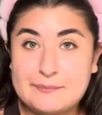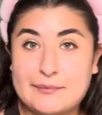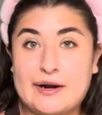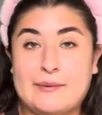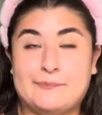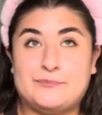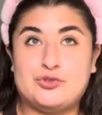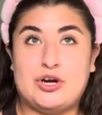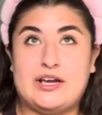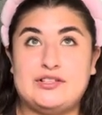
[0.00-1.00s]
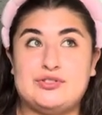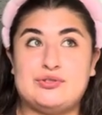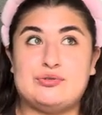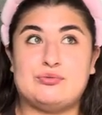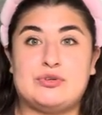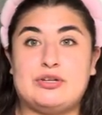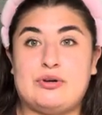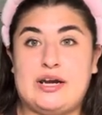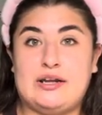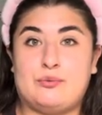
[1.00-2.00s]
but i'm trying to
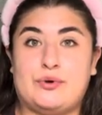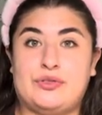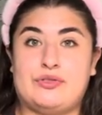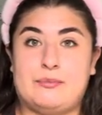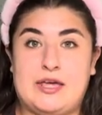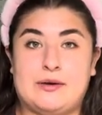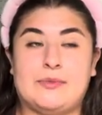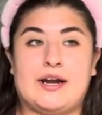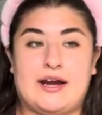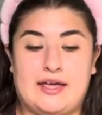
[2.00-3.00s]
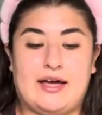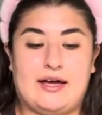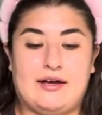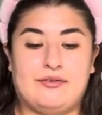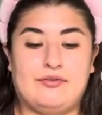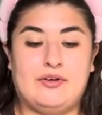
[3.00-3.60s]
recreate it with the makeup that i have